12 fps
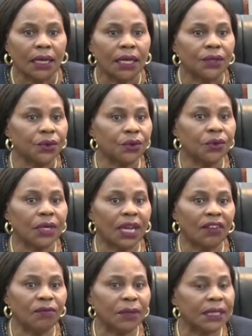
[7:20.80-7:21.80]
Through
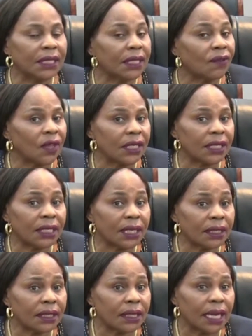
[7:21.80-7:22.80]
government
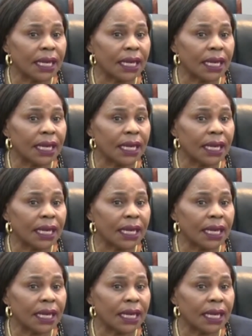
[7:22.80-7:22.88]
interventions,